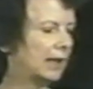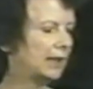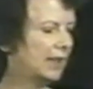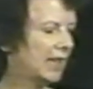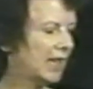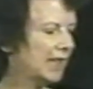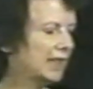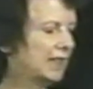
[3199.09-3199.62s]

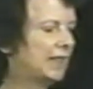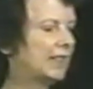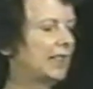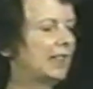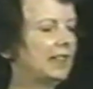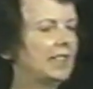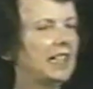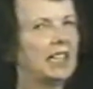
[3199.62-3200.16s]
And the other
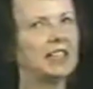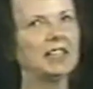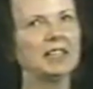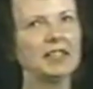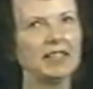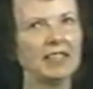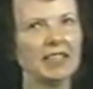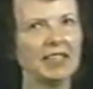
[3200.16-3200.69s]

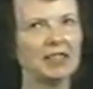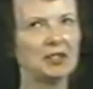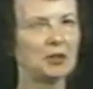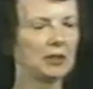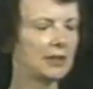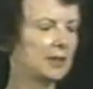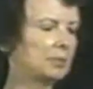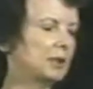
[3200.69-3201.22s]
thing I
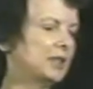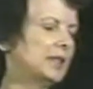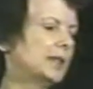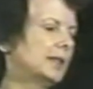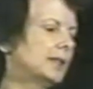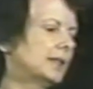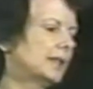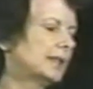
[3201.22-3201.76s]
noticed, which
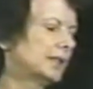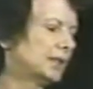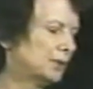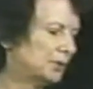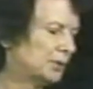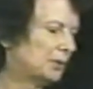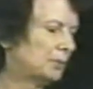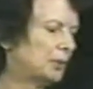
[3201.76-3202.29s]
is
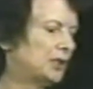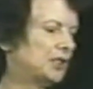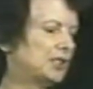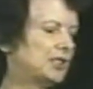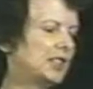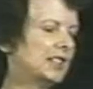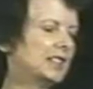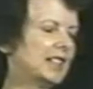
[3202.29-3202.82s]

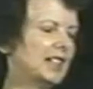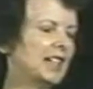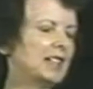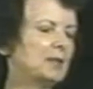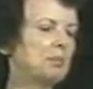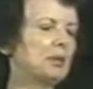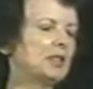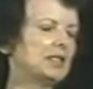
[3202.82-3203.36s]
just
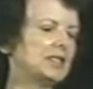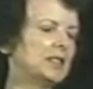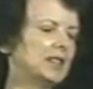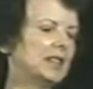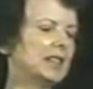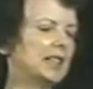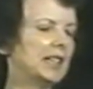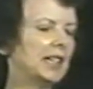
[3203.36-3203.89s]
another
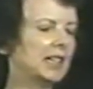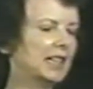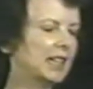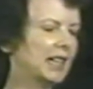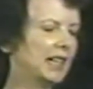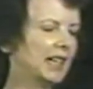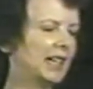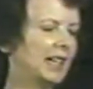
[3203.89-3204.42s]
personal thing,
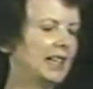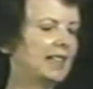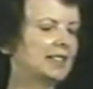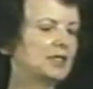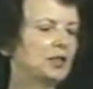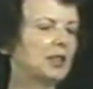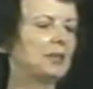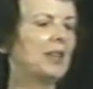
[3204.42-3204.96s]

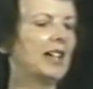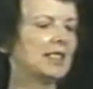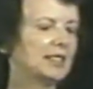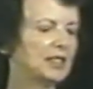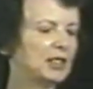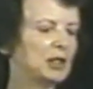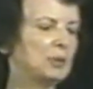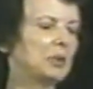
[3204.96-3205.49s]
it sort of has
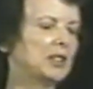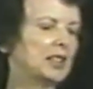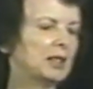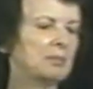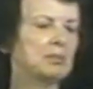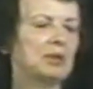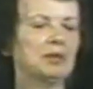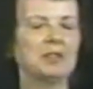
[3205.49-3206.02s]
to do with
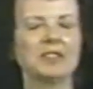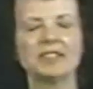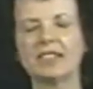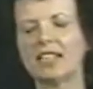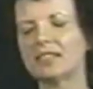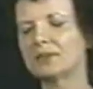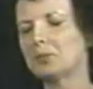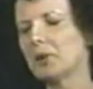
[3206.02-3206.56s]
computers
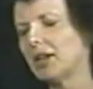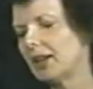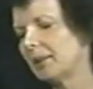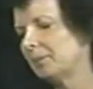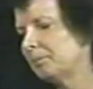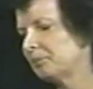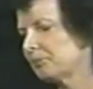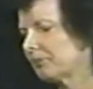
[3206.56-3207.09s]
as
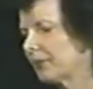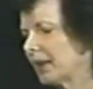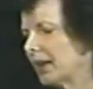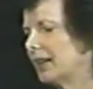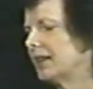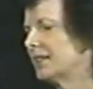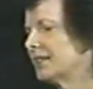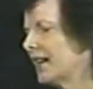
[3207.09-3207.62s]
well,
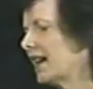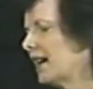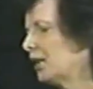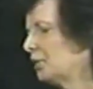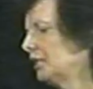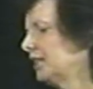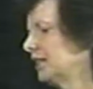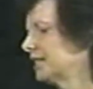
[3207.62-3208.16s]
is
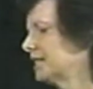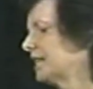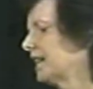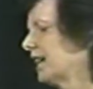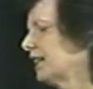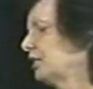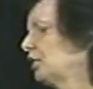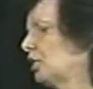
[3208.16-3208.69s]
how in this
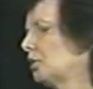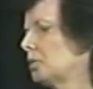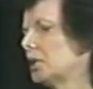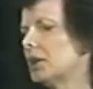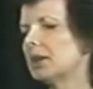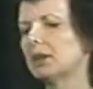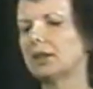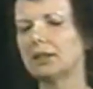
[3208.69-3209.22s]
techno
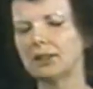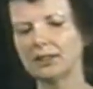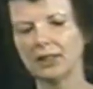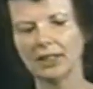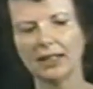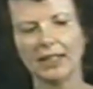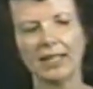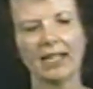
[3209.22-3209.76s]
world,
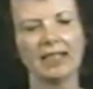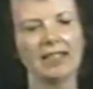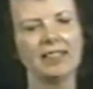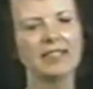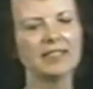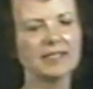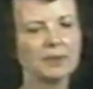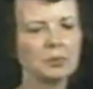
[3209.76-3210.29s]
and
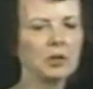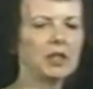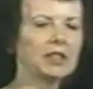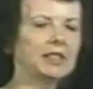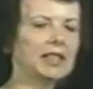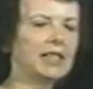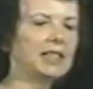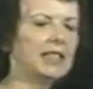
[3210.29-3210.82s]
in this
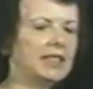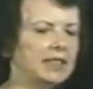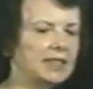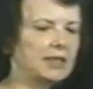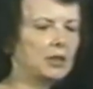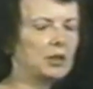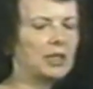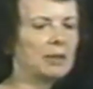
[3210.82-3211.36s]
world that is
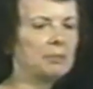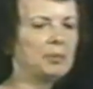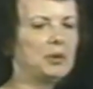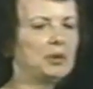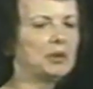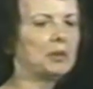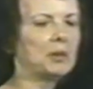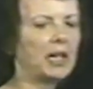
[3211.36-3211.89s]
so
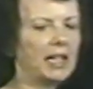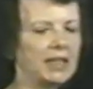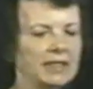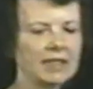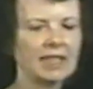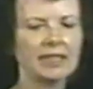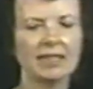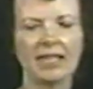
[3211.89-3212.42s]

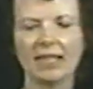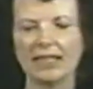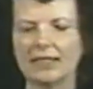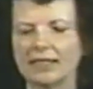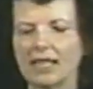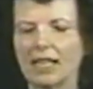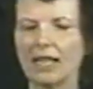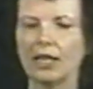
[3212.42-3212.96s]
computerized and that
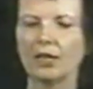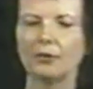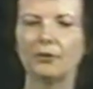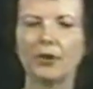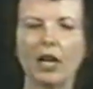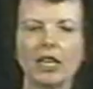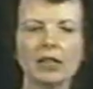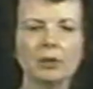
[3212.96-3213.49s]
is
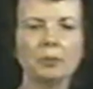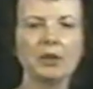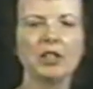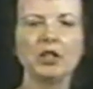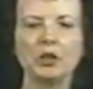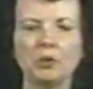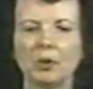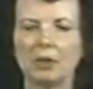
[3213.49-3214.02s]

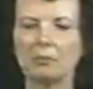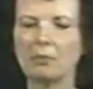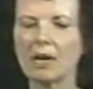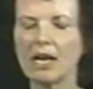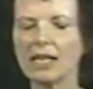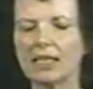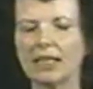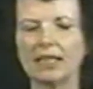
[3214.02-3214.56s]
following you and
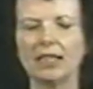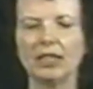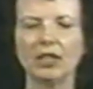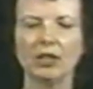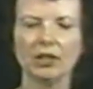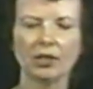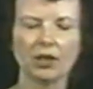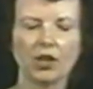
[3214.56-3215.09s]

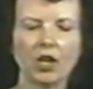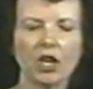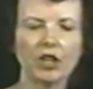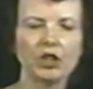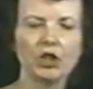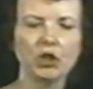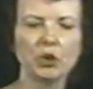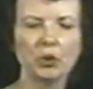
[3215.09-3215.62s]
marketing
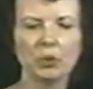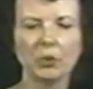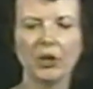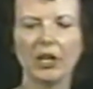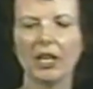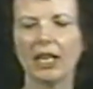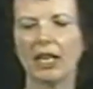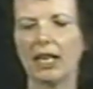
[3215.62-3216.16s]
on you
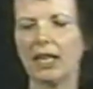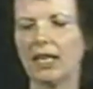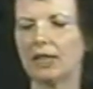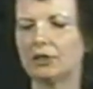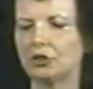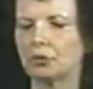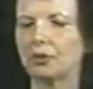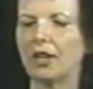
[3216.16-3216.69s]

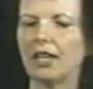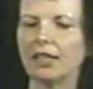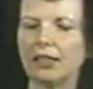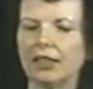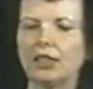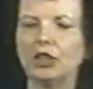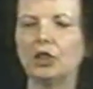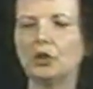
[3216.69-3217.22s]
and
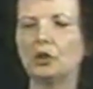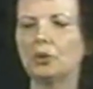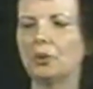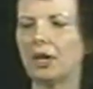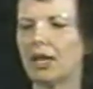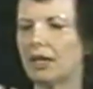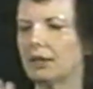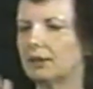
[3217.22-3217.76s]
trailing
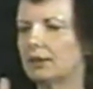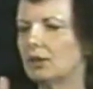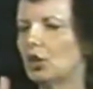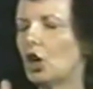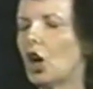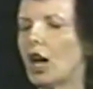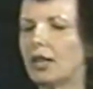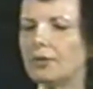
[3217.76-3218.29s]
you and
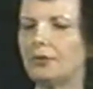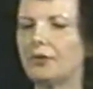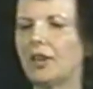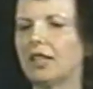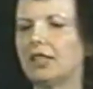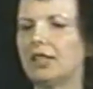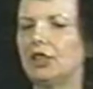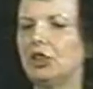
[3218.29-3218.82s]

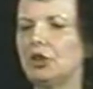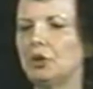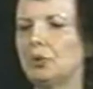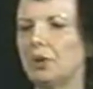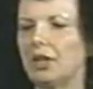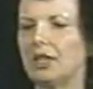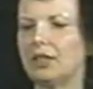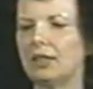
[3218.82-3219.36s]
codifying
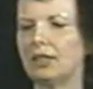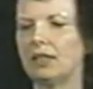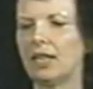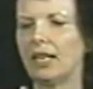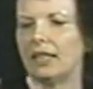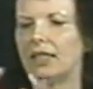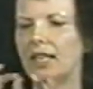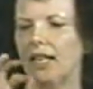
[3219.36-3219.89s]
you
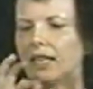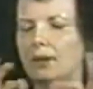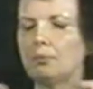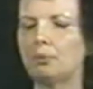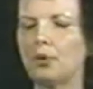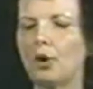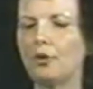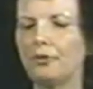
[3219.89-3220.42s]
and
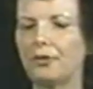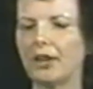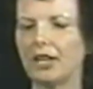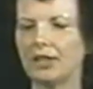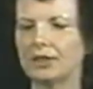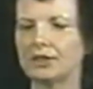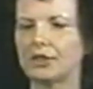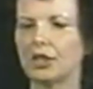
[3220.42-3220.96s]
getting
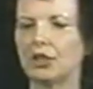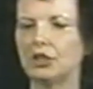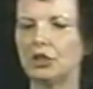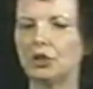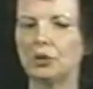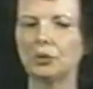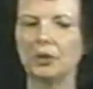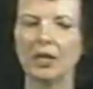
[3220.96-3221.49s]
profiles on
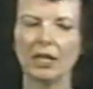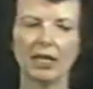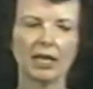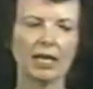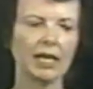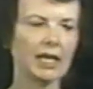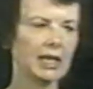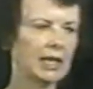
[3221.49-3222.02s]
you
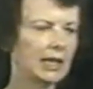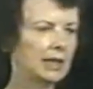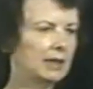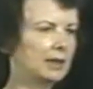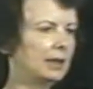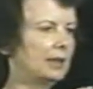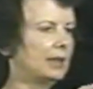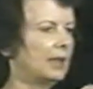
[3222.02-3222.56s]

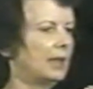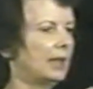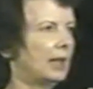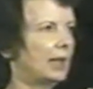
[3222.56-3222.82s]
and